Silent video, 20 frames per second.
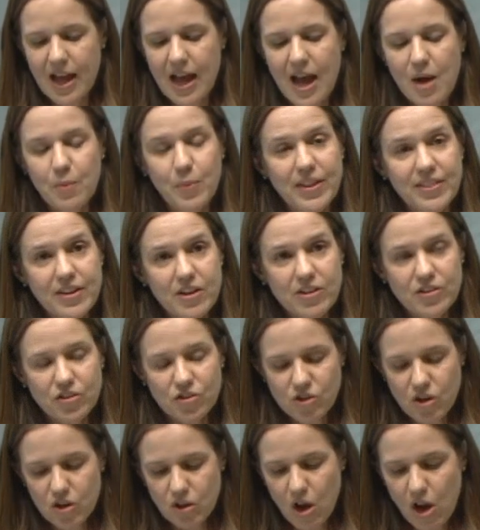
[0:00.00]
when there are
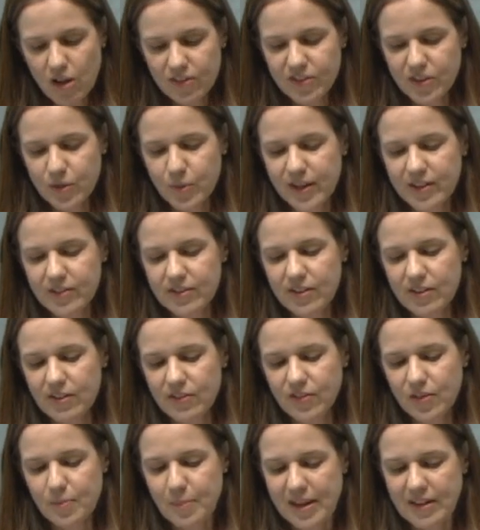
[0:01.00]
strong consequences
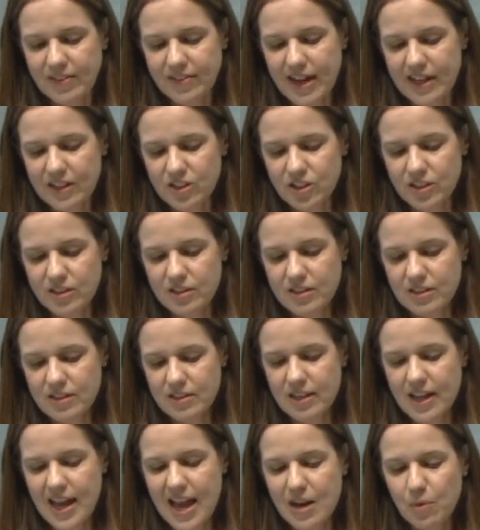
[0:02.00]
for men's
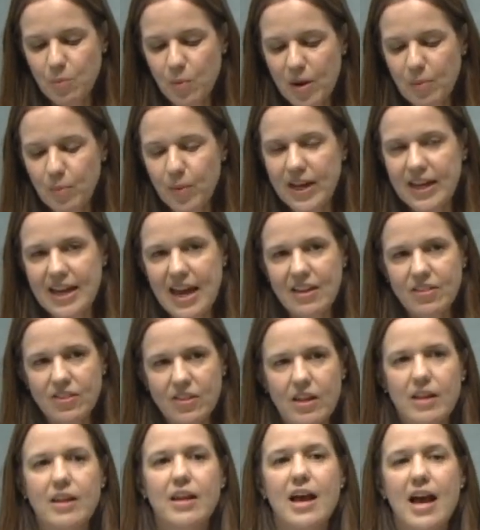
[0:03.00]
actions and when we get
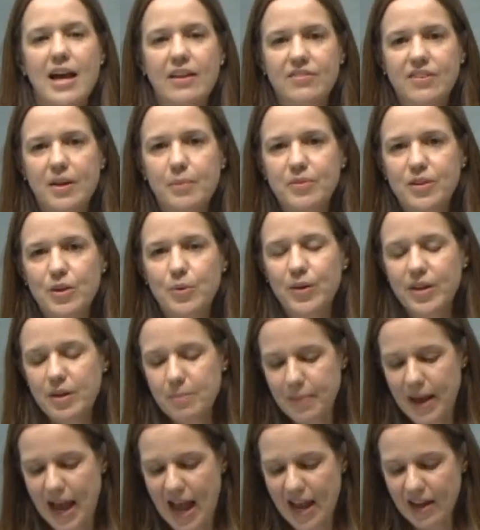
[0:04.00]
the subsequent
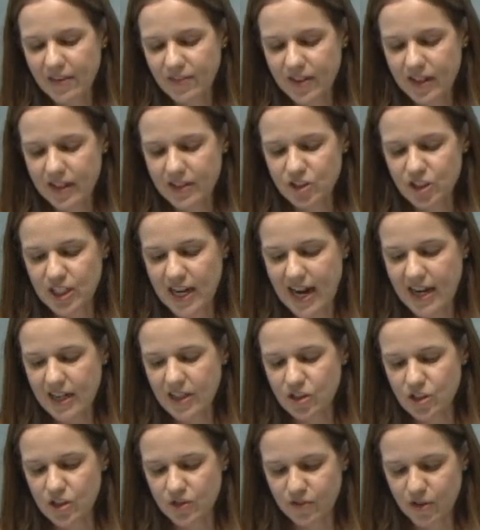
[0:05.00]
behaviour
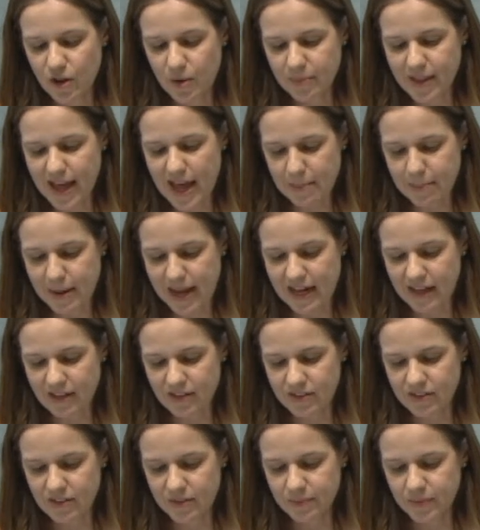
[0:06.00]
change from that
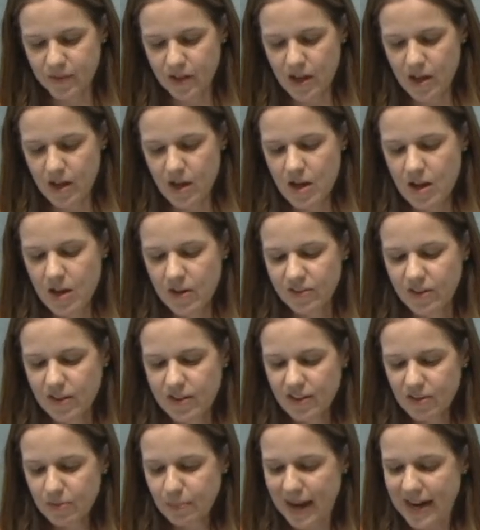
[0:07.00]
piece. So
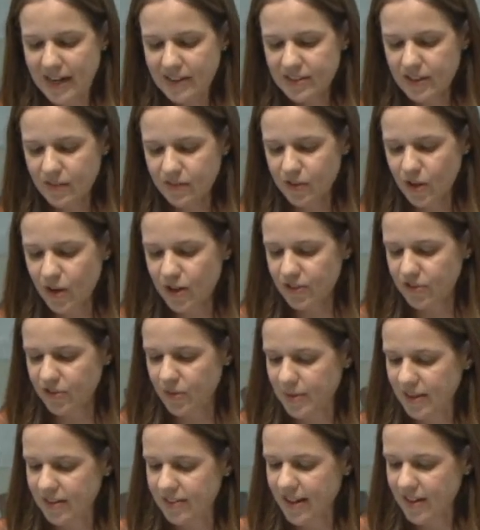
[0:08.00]
this piece that flows from
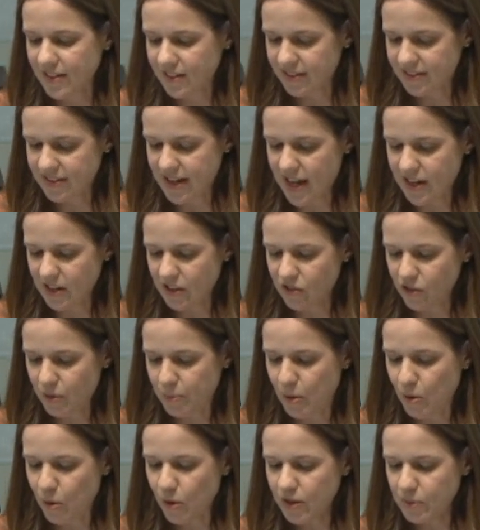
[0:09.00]
the Set the Standard
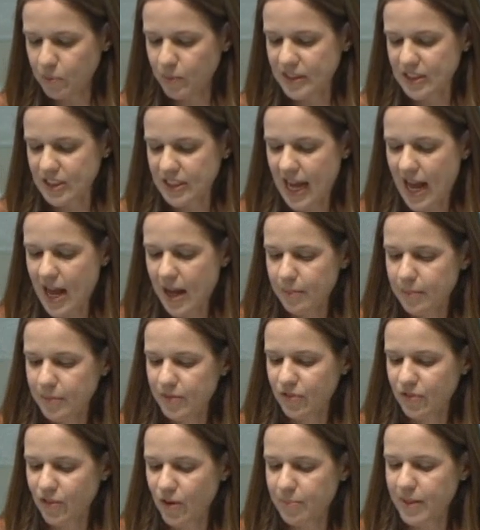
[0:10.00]
report, which comes
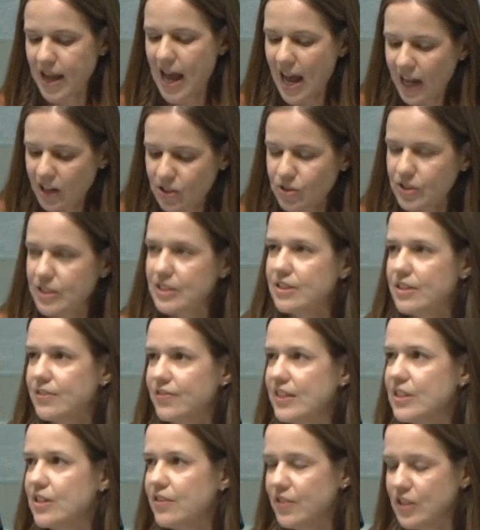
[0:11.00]
from the hundreds of
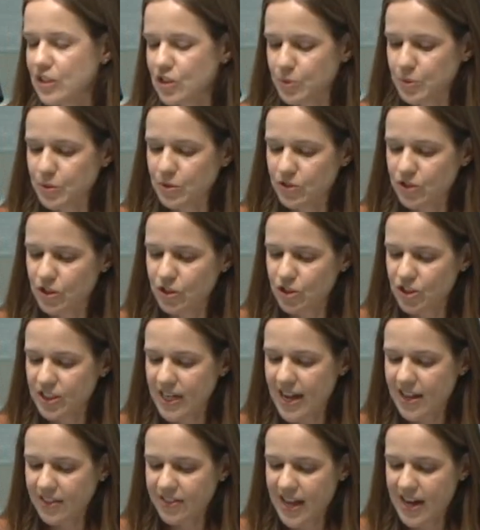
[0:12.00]
individuals who
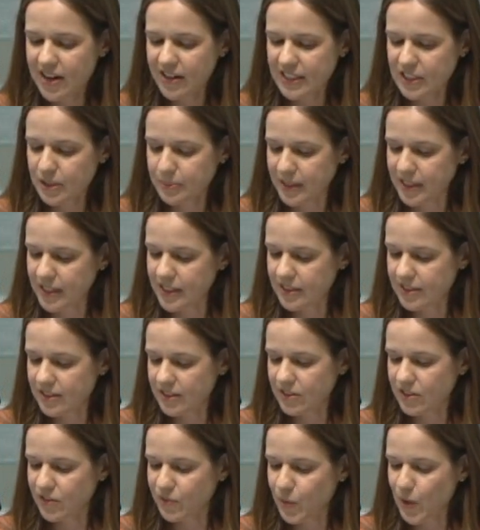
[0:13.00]
shared their
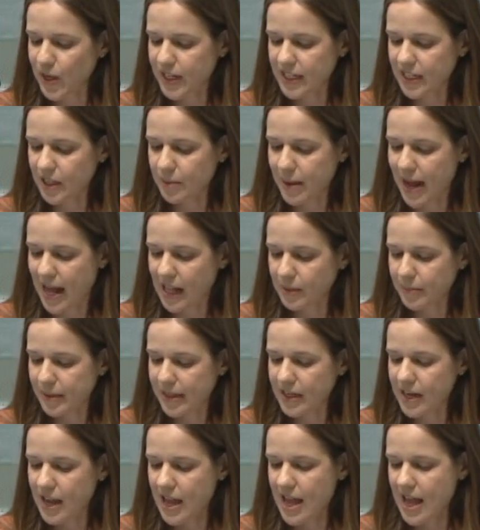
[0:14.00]
experiences of working in
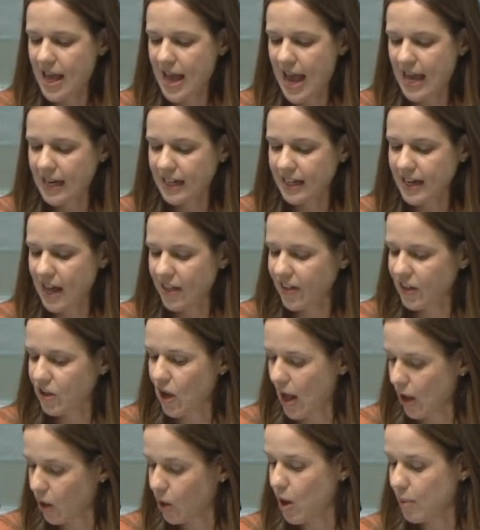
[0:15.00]
parliament and in other
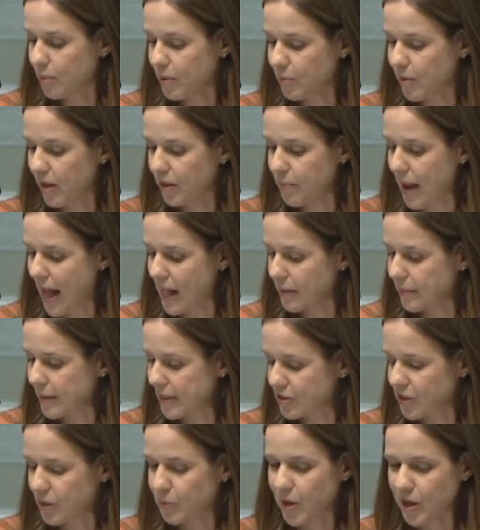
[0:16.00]
Commonwealth
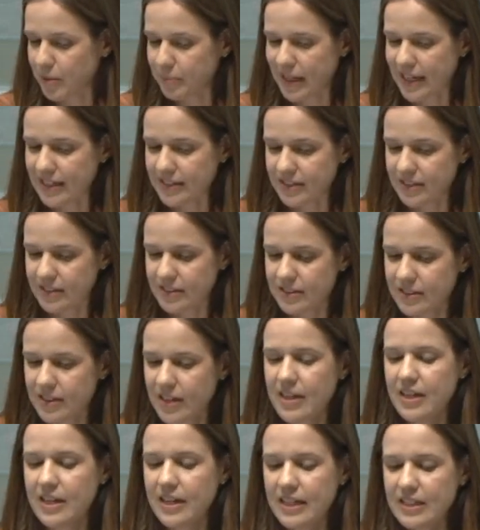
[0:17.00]
parliamentary workplaces,
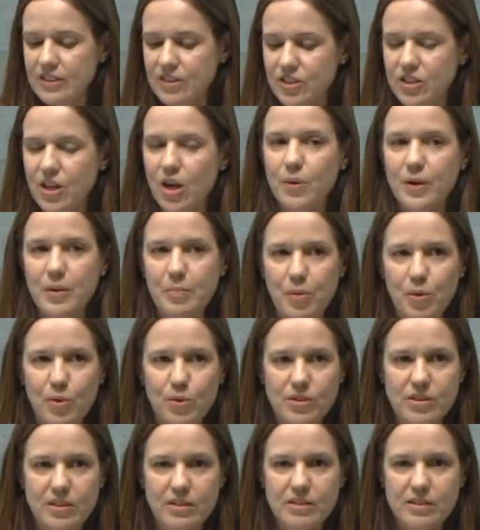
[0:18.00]
is so
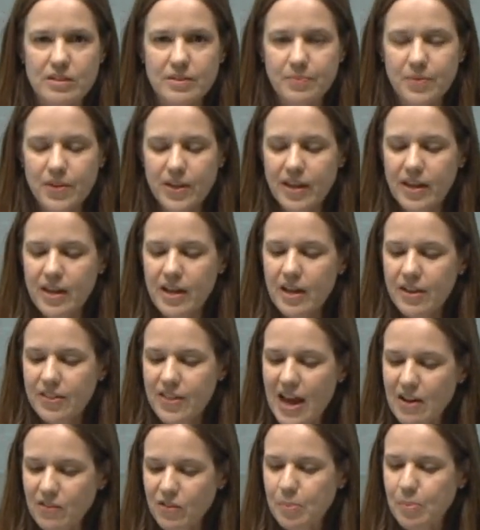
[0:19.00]
important.
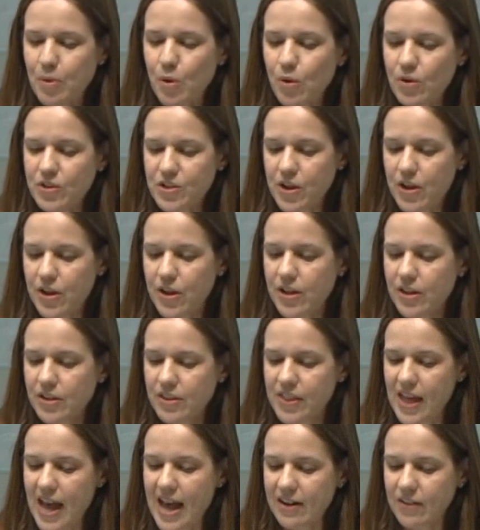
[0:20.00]
That report
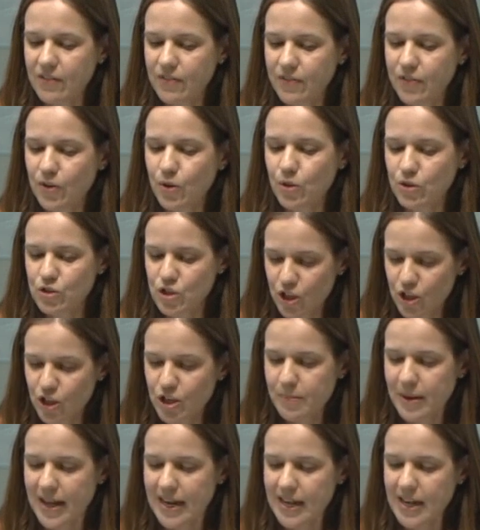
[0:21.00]
heard that for too
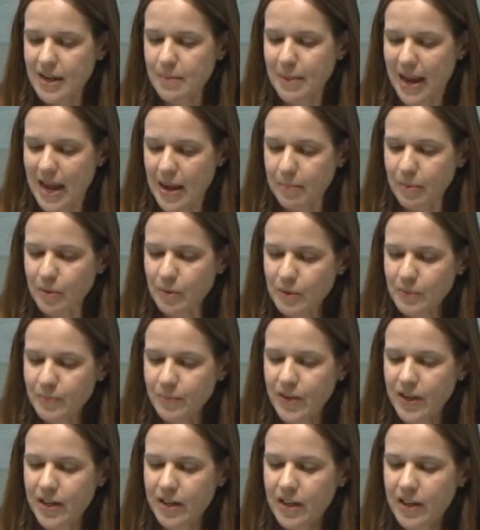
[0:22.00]
many people,
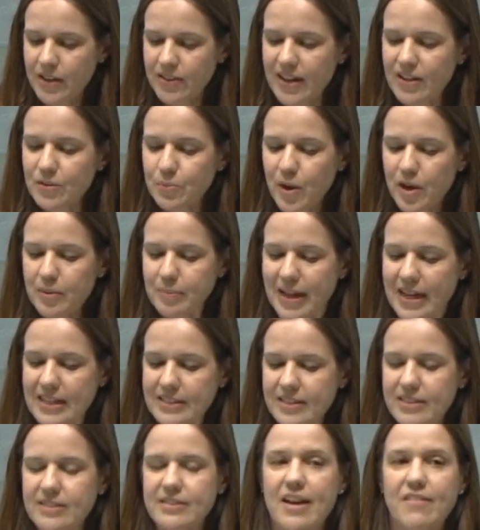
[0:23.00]
these
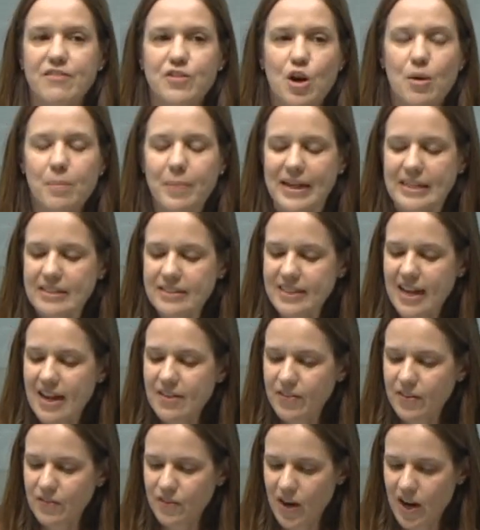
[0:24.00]
workplaces have not been
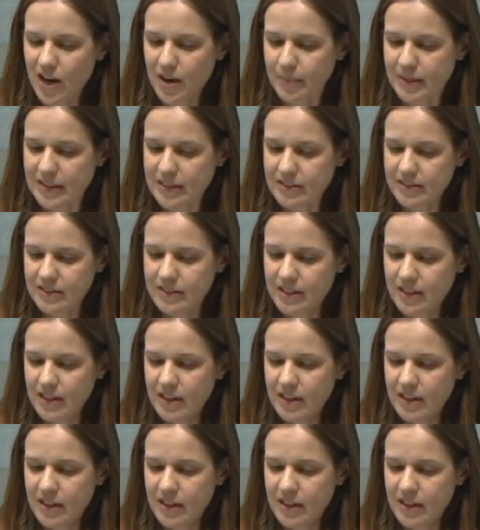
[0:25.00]
safe environments.